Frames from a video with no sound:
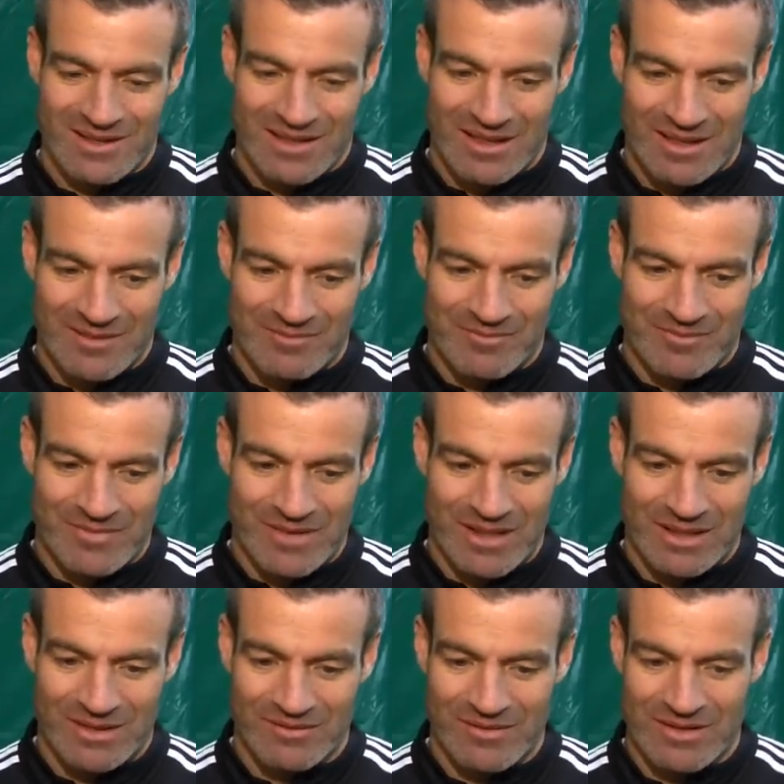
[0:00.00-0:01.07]
Um,
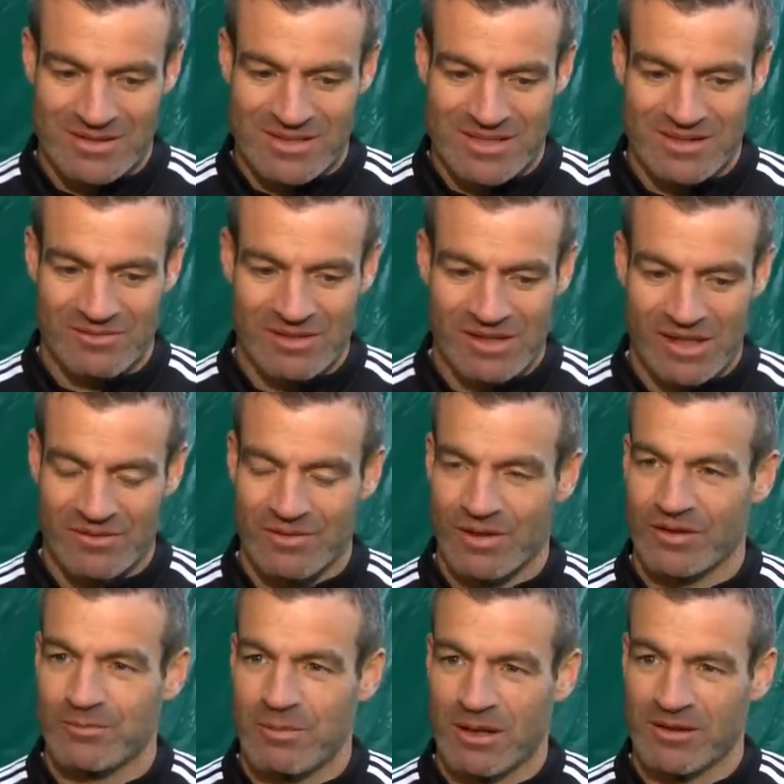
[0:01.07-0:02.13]
and if, as I said, if we go through
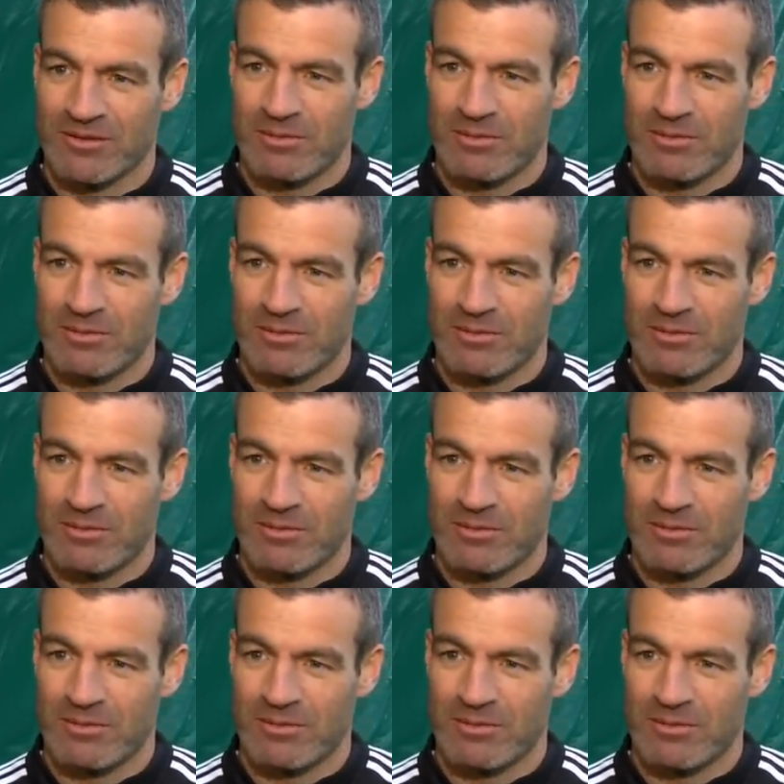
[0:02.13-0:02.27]
those bad